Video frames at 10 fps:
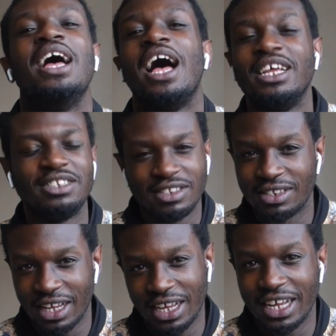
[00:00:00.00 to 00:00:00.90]

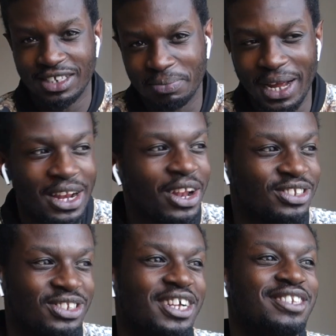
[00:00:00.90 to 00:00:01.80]
as my
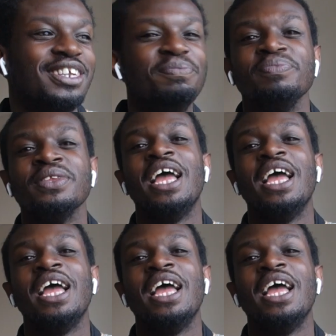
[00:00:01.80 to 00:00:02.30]
last class did.